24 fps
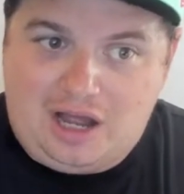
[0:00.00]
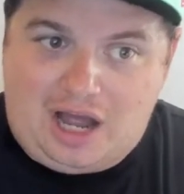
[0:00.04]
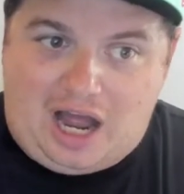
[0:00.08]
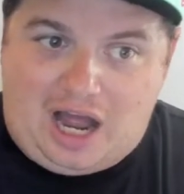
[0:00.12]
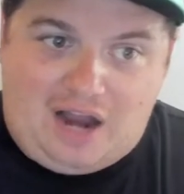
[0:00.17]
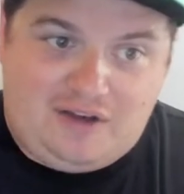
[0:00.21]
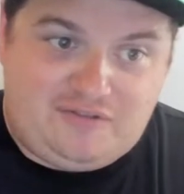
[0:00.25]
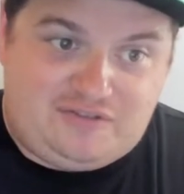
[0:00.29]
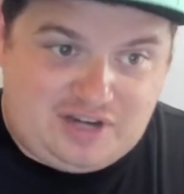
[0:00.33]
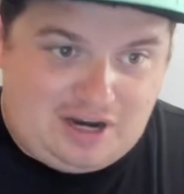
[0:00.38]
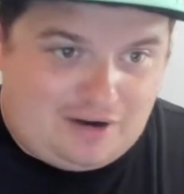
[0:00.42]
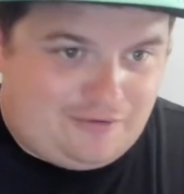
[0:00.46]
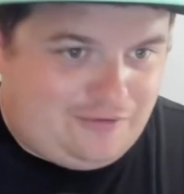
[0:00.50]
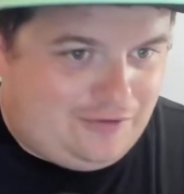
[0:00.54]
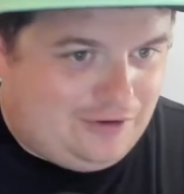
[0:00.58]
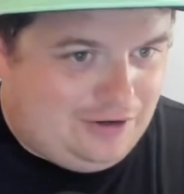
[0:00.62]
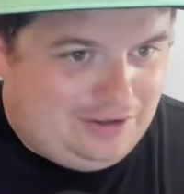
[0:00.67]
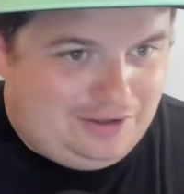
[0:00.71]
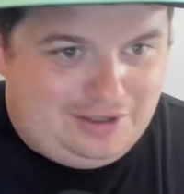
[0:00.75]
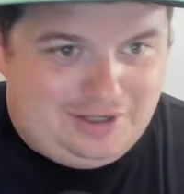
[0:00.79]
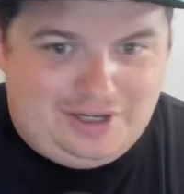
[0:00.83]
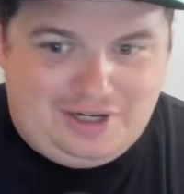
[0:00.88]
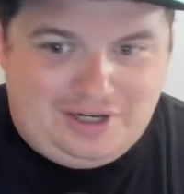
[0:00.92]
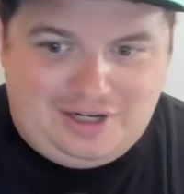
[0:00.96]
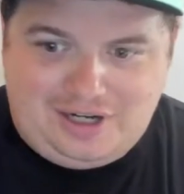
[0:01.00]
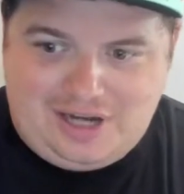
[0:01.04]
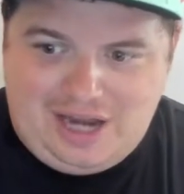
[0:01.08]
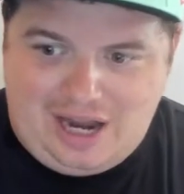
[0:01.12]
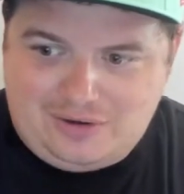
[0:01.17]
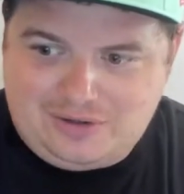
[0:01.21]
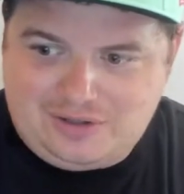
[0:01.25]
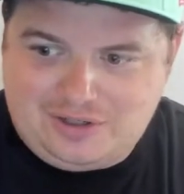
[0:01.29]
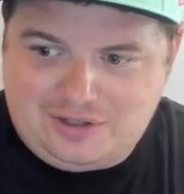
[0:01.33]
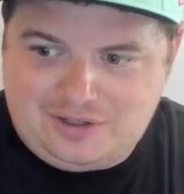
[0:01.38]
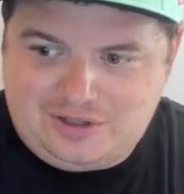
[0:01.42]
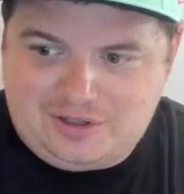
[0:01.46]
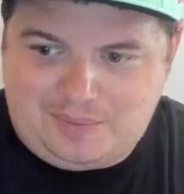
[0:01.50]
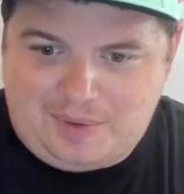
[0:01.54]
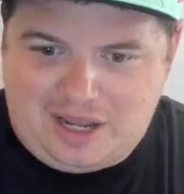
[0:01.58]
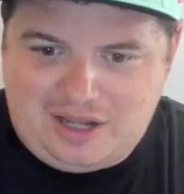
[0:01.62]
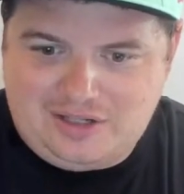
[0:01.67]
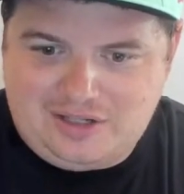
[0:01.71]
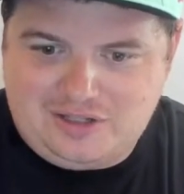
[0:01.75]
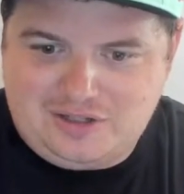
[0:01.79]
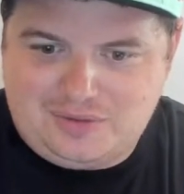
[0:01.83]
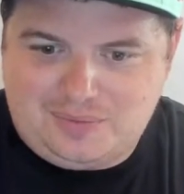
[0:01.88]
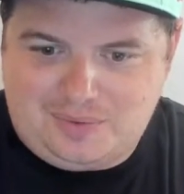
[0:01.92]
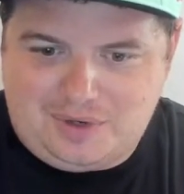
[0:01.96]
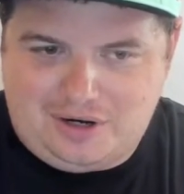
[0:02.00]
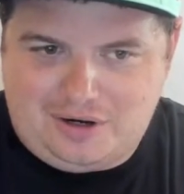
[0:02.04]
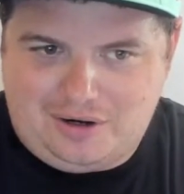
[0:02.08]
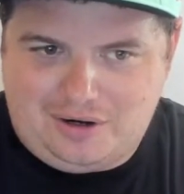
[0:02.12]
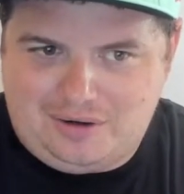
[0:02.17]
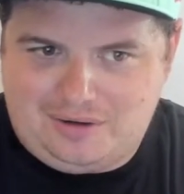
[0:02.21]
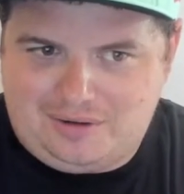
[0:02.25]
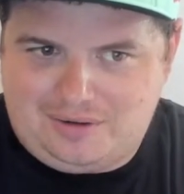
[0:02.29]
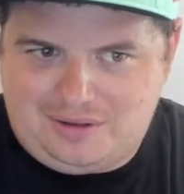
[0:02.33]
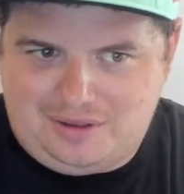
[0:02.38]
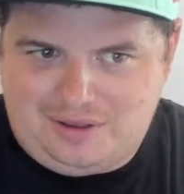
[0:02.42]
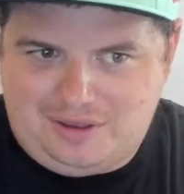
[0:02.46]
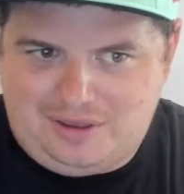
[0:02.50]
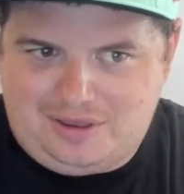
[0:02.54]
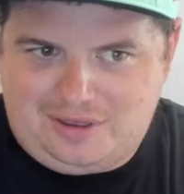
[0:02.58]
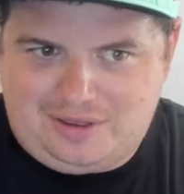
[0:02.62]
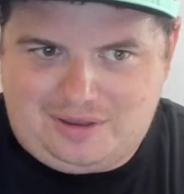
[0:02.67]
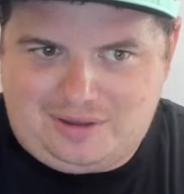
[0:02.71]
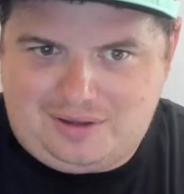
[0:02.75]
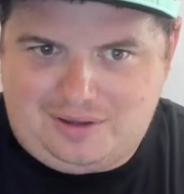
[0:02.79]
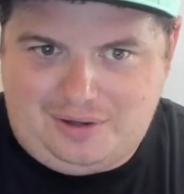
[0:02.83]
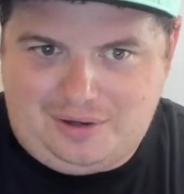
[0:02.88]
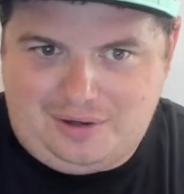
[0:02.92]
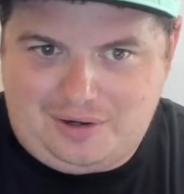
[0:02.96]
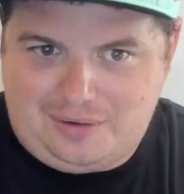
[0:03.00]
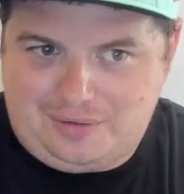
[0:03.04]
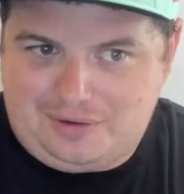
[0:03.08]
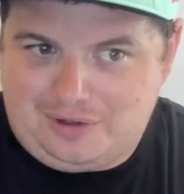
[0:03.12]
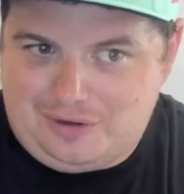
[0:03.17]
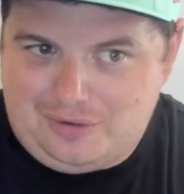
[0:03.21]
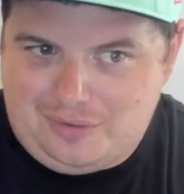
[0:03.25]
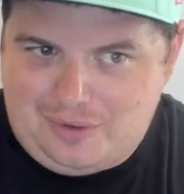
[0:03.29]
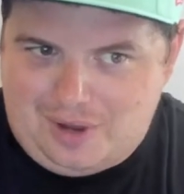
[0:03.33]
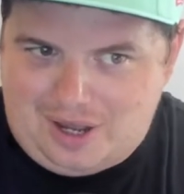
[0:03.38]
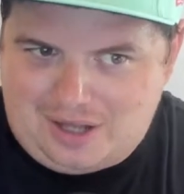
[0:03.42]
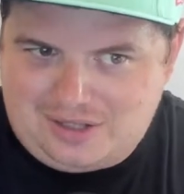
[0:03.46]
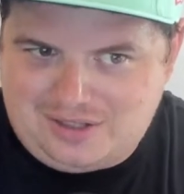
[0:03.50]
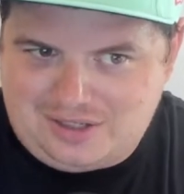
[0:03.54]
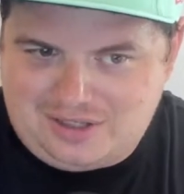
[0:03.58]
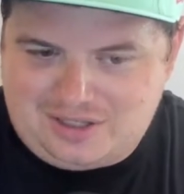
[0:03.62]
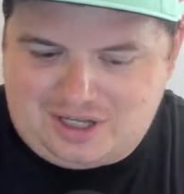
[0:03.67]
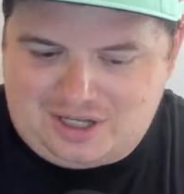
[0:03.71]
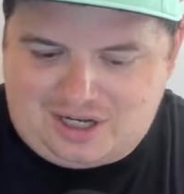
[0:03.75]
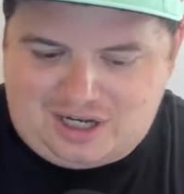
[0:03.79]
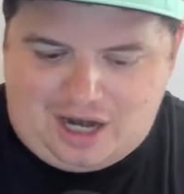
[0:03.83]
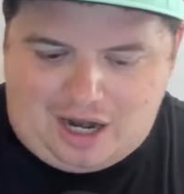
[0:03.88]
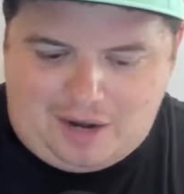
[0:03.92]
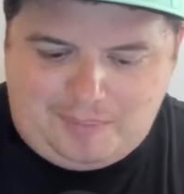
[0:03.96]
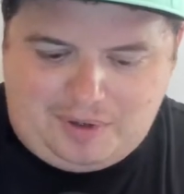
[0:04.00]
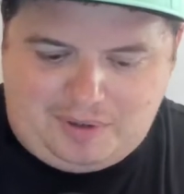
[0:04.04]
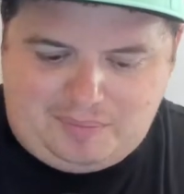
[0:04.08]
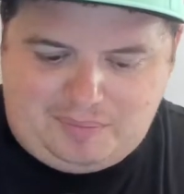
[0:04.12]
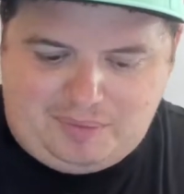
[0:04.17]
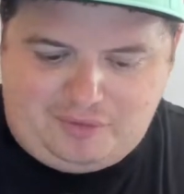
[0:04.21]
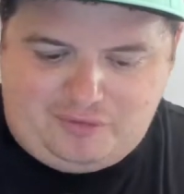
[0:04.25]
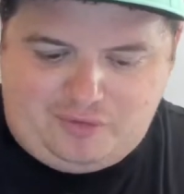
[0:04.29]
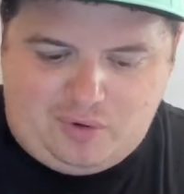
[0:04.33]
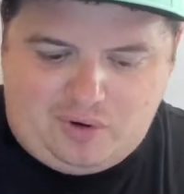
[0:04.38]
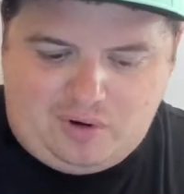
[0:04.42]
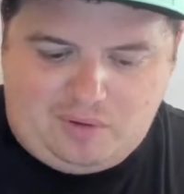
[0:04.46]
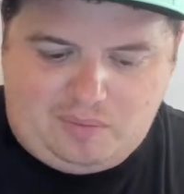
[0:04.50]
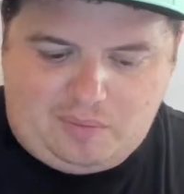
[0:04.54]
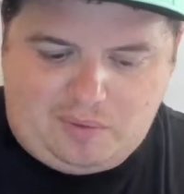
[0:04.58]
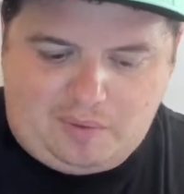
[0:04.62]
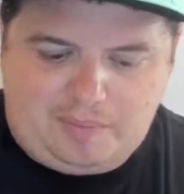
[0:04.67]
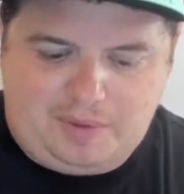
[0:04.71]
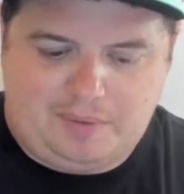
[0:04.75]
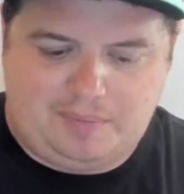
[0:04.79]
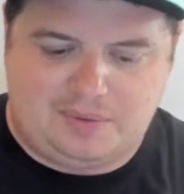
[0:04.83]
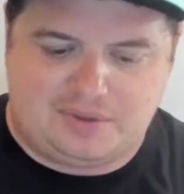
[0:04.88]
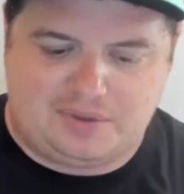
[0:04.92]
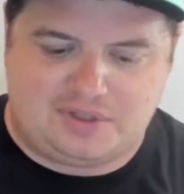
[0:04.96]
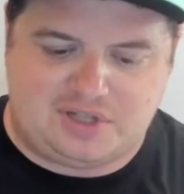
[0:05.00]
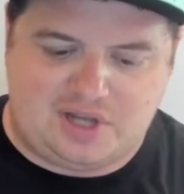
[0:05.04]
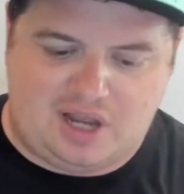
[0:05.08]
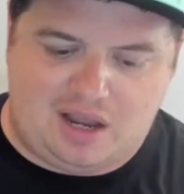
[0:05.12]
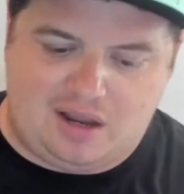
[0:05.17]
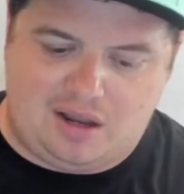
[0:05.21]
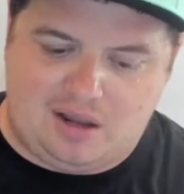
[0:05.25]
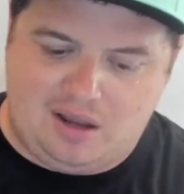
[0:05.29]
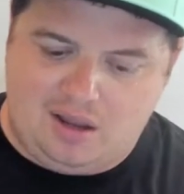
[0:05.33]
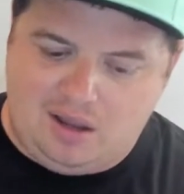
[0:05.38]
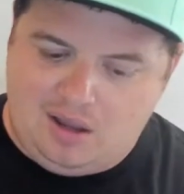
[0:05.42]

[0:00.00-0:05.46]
I've definitely encountered debates where, the U.S. is the topic before, where people say